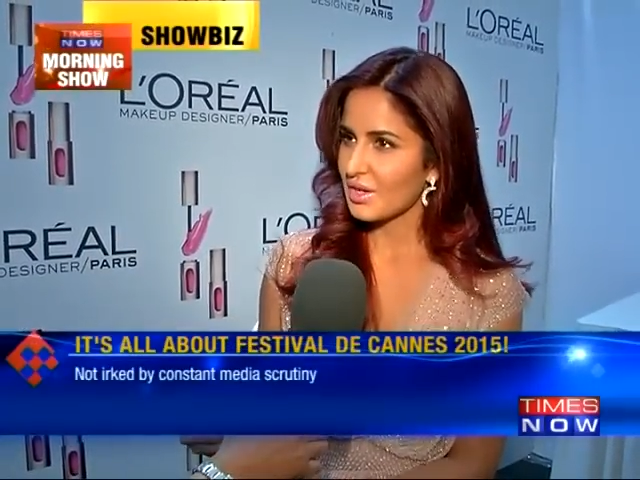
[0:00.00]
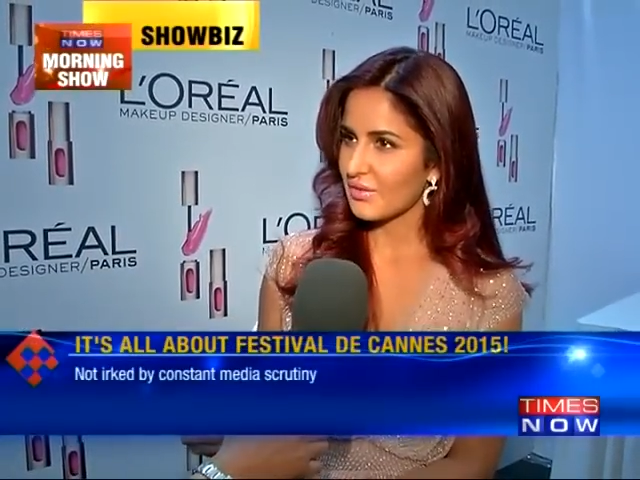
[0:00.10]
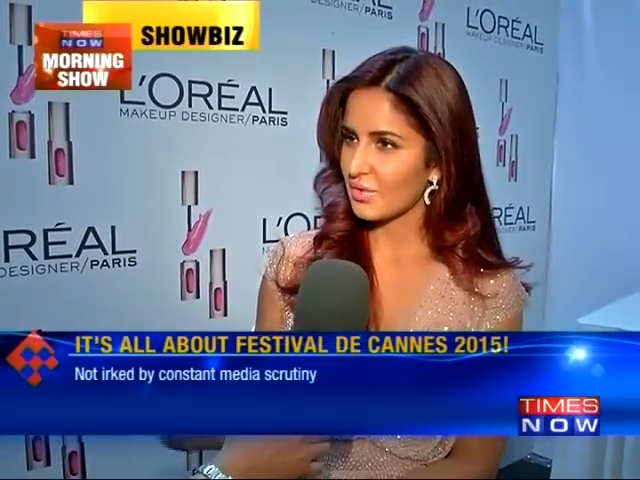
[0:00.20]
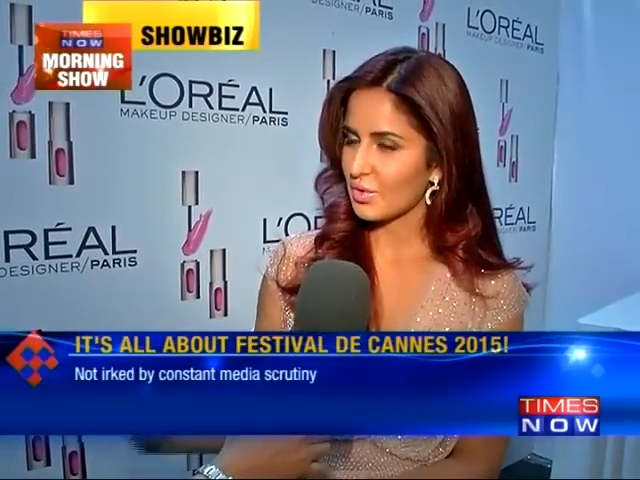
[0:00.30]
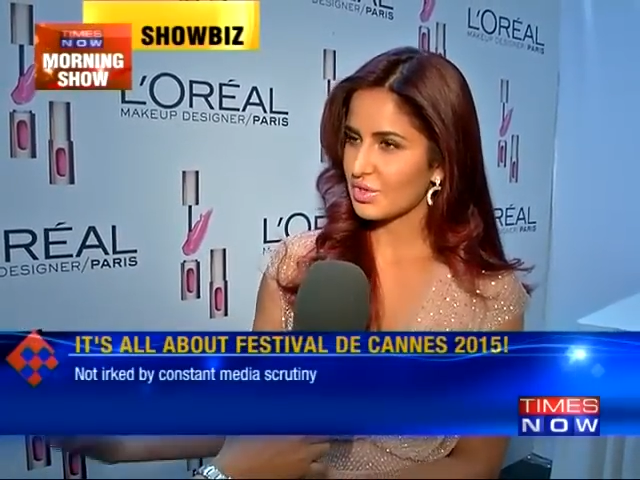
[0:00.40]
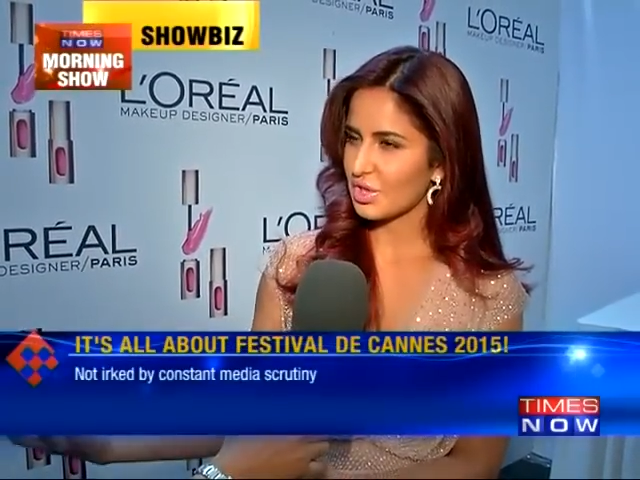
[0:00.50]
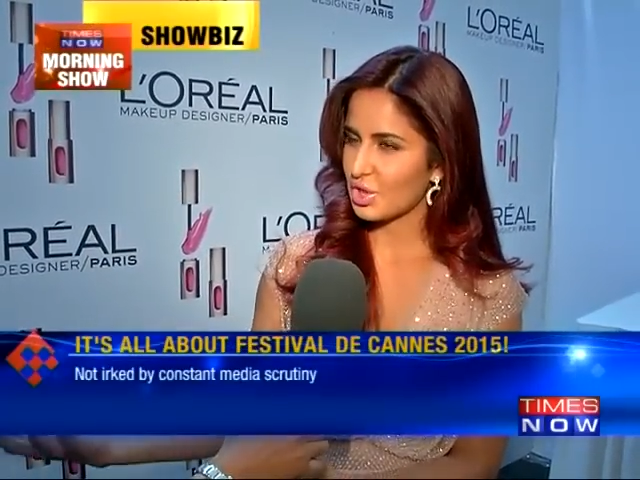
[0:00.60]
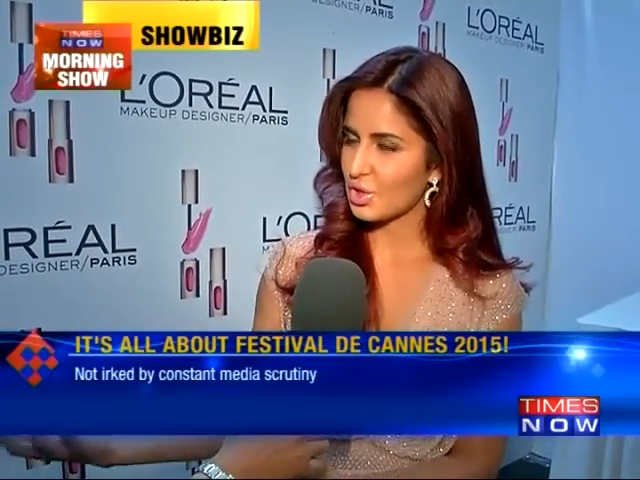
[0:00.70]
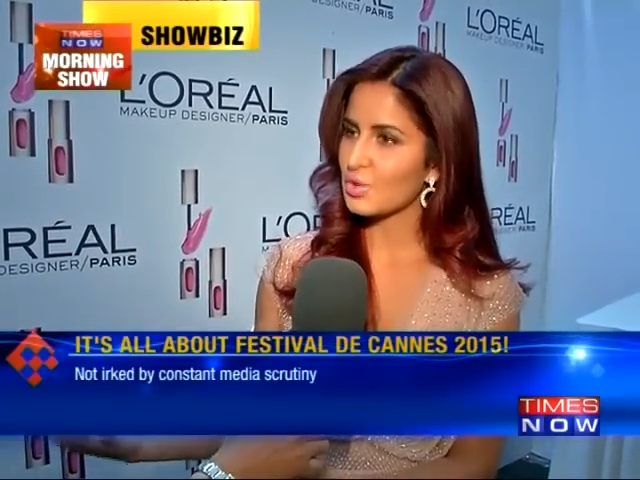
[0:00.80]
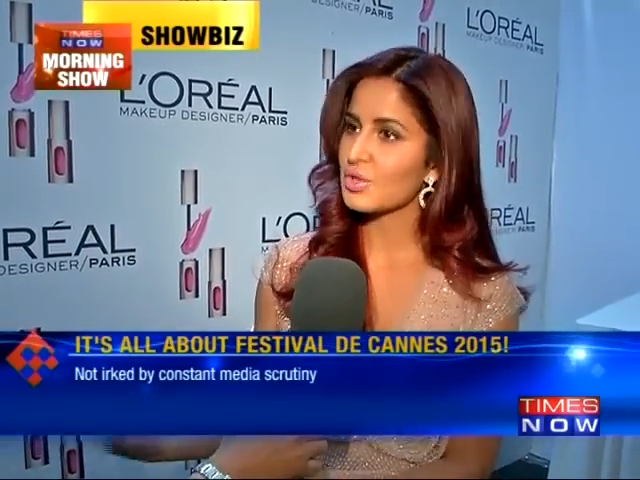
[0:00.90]
devotes a
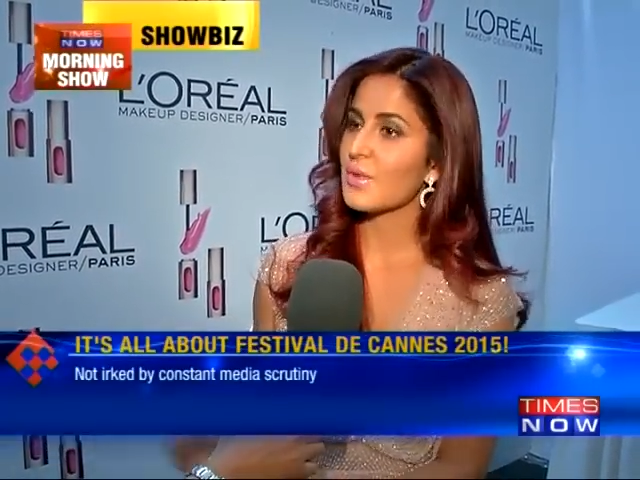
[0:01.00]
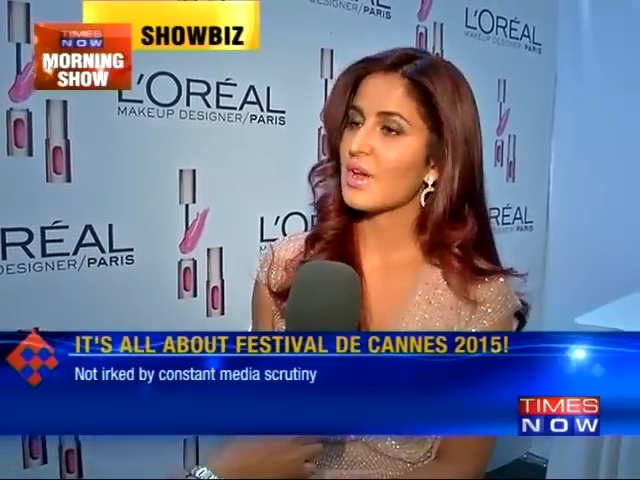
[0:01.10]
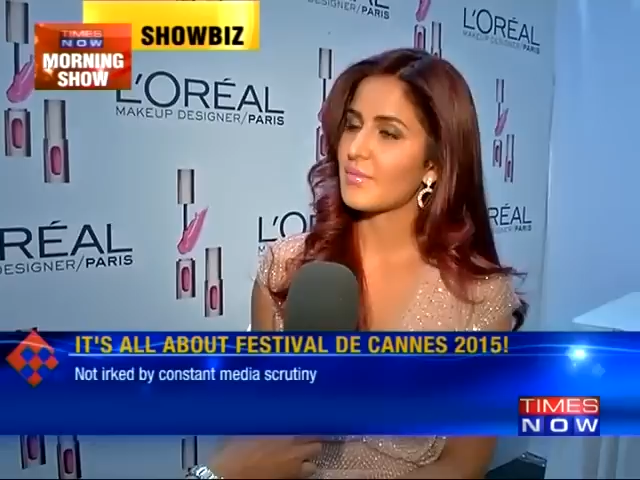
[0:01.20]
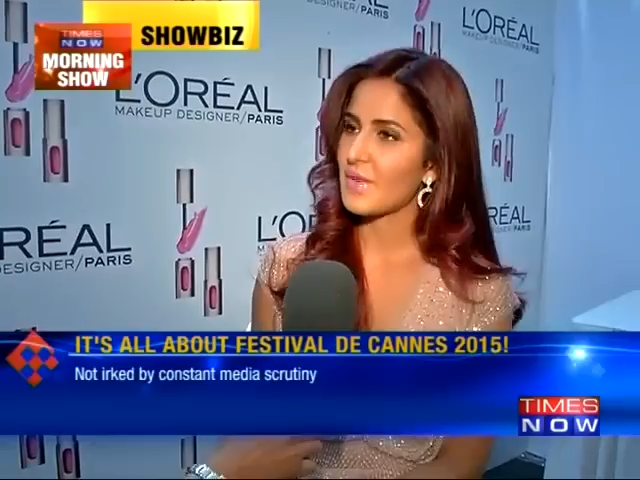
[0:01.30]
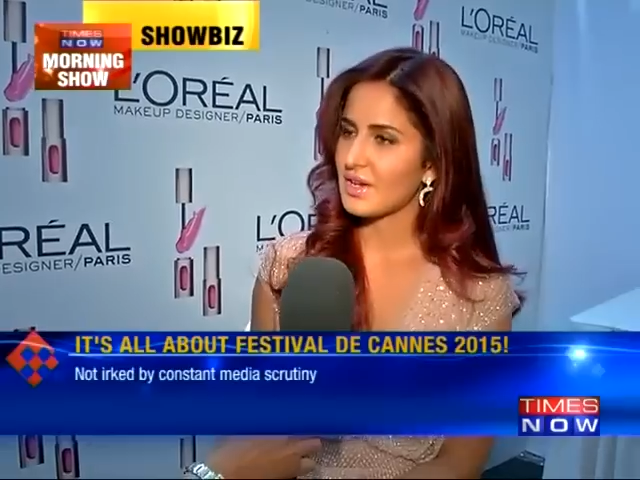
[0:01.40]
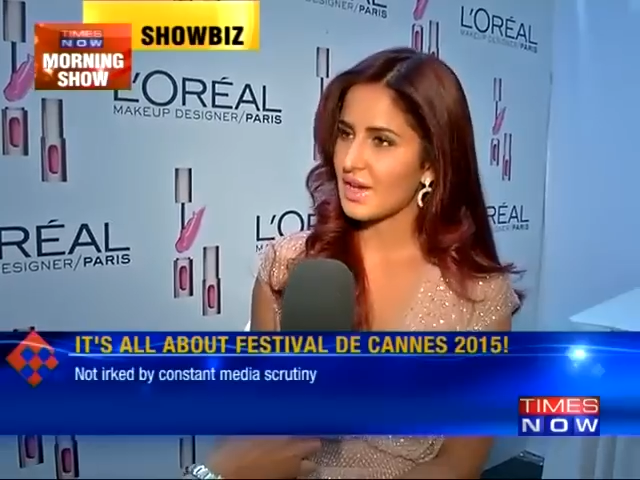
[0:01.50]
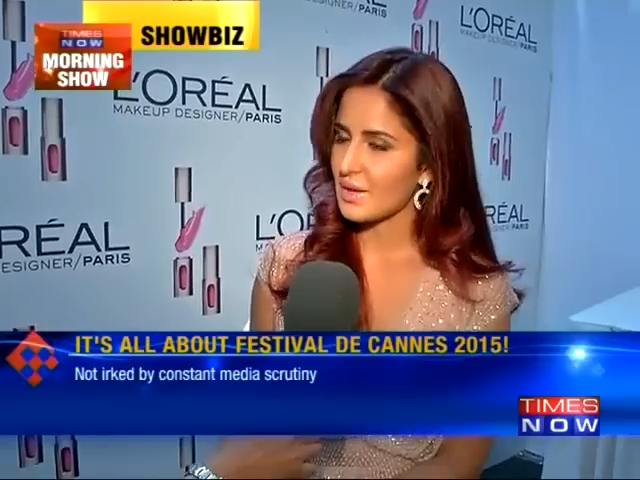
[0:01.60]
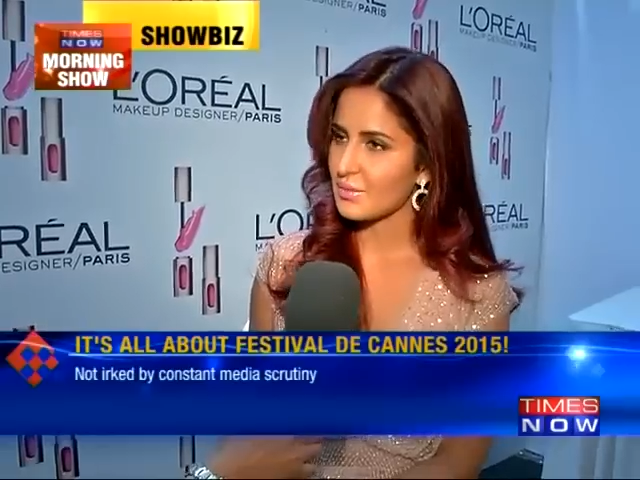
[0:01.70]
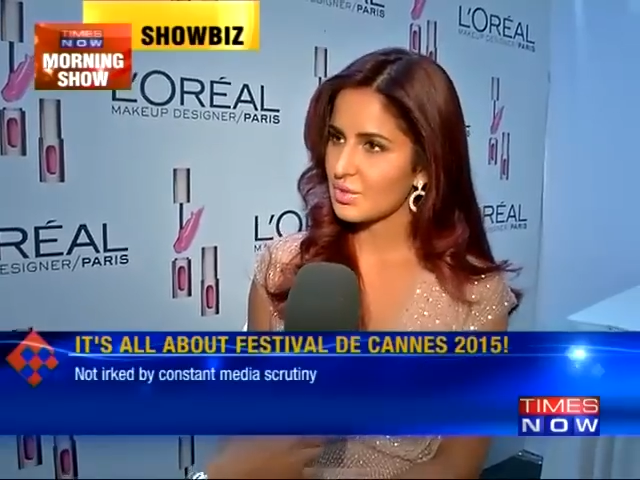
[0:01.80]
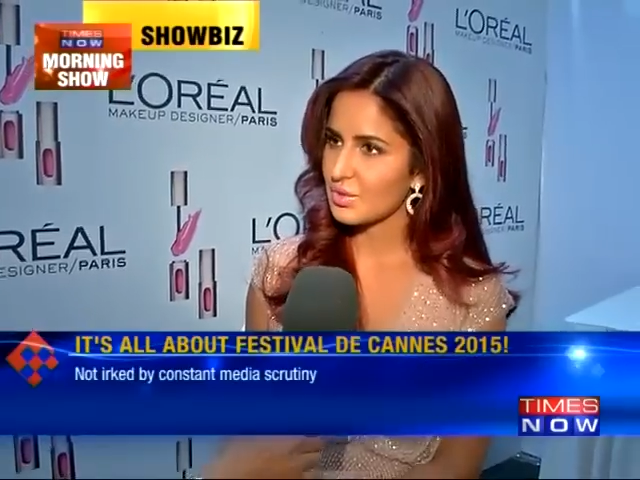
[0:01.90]
huge amount of my
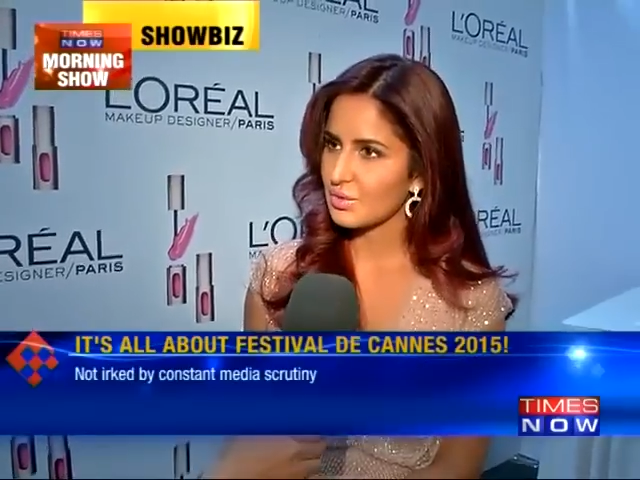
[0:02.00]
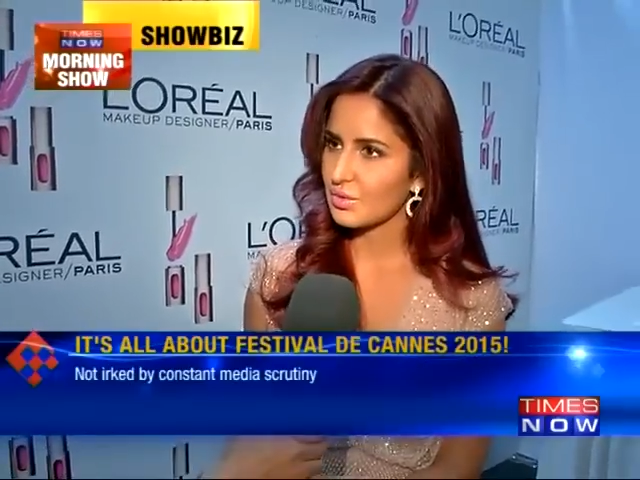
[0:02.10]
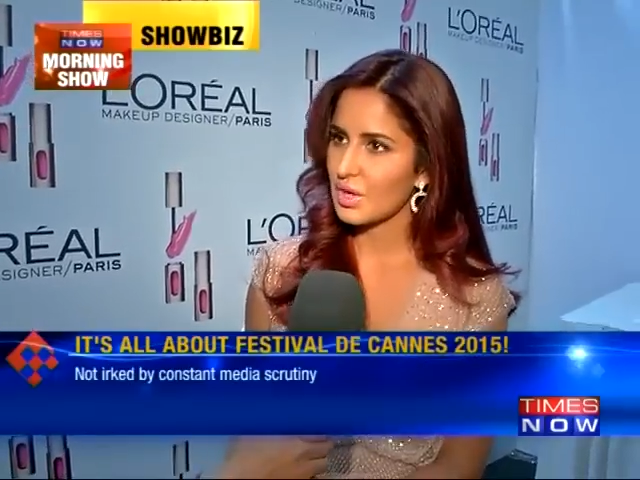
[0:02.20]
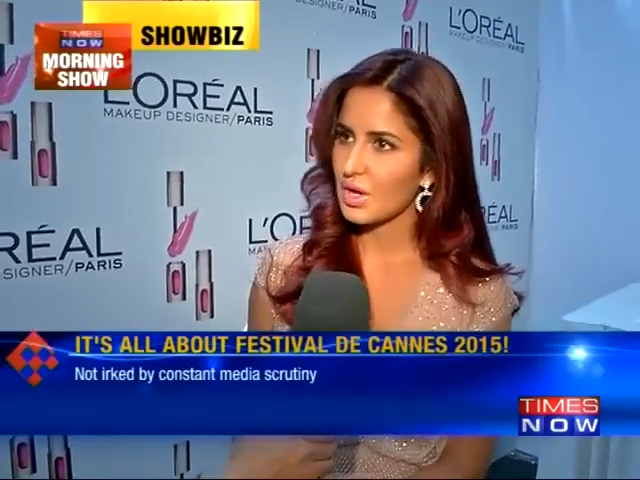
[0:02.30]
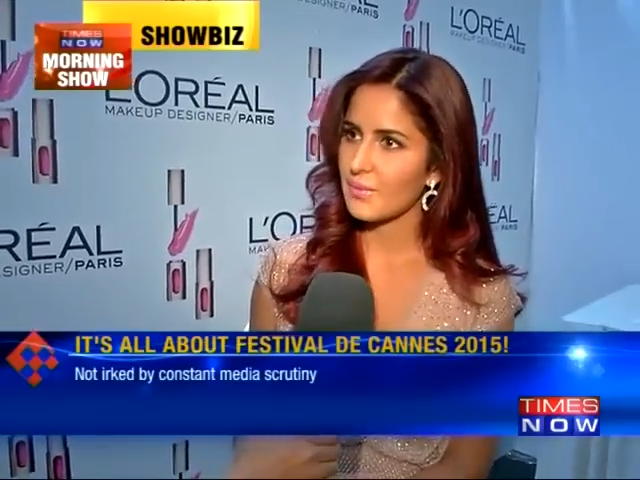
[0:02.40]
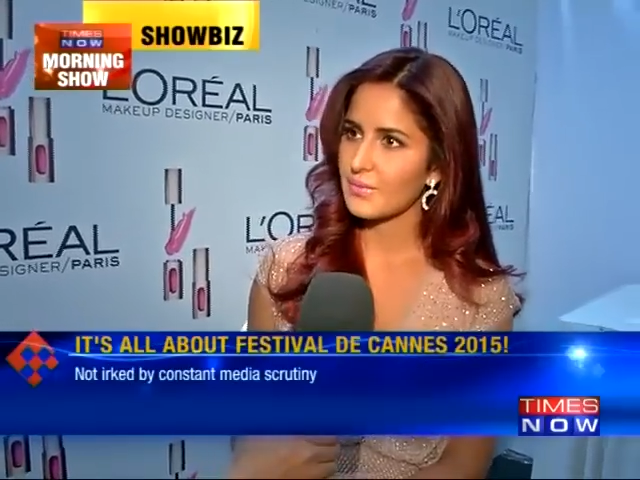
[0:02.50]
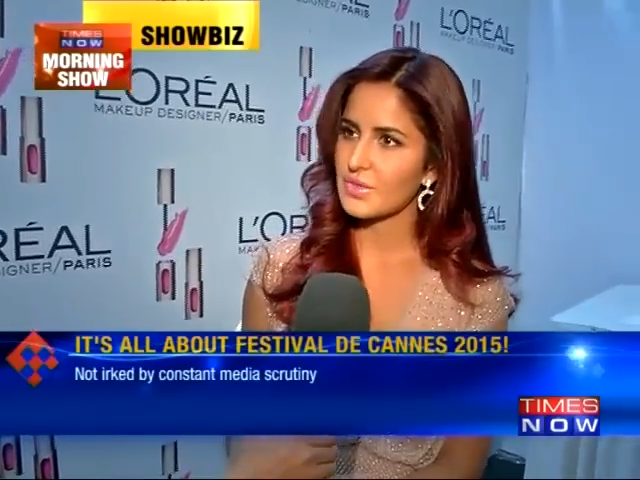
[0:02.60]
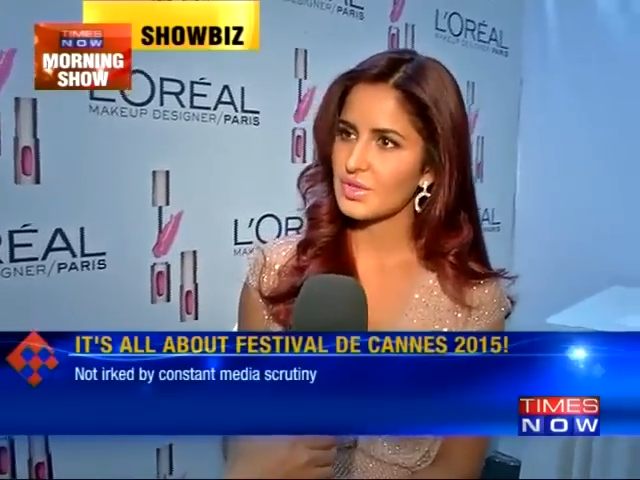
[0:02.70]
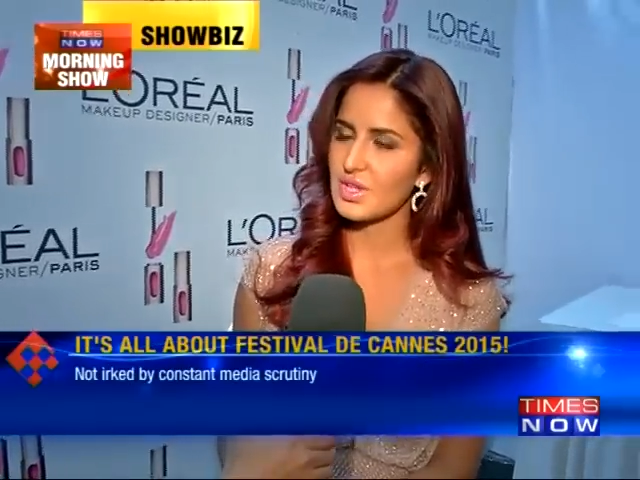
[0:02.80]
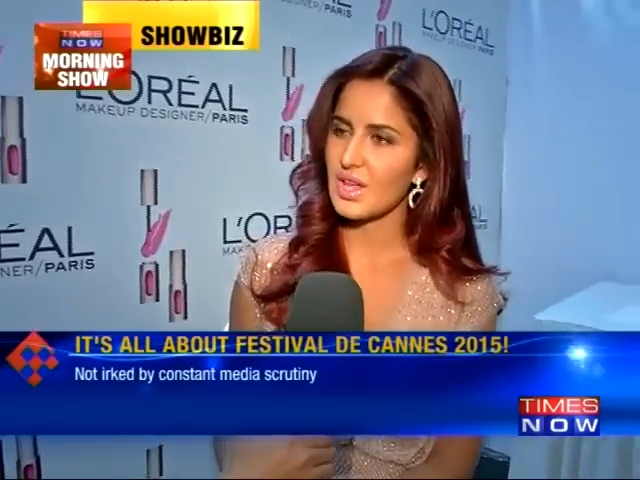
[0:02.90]
time
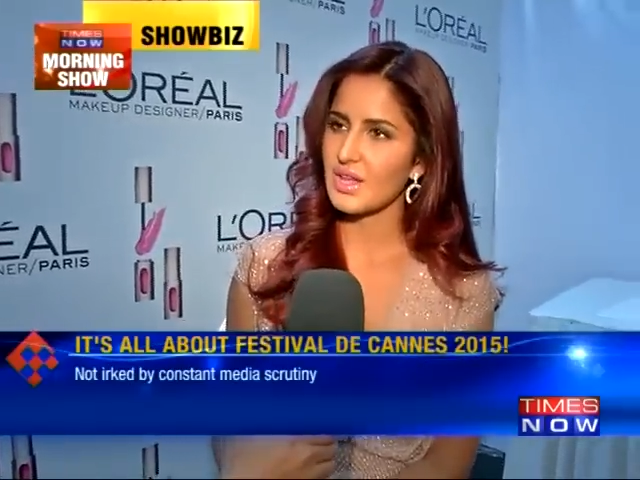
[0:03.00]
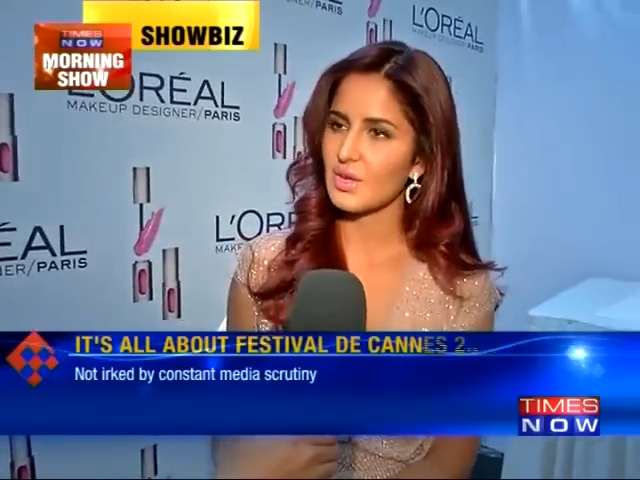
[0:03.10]
to say,